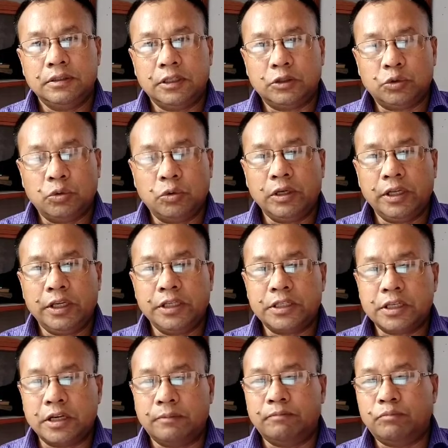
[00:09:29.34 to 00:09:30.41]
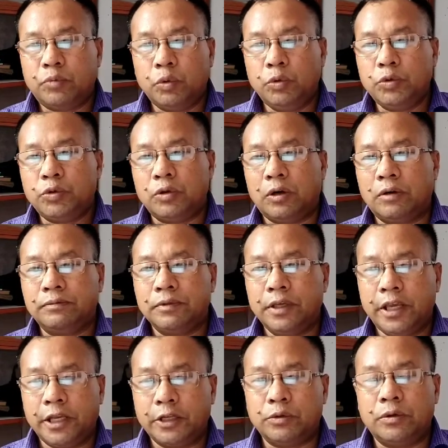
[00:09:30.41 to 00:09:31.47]
the soul is composed of
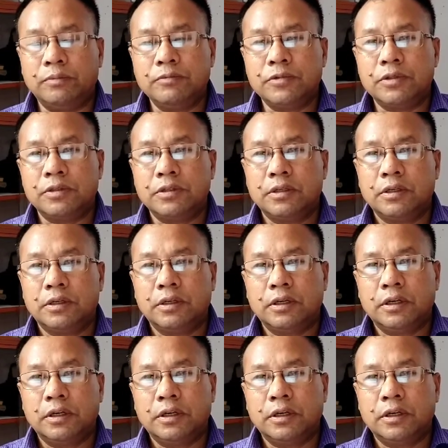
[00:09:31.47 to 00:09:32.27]
atoms,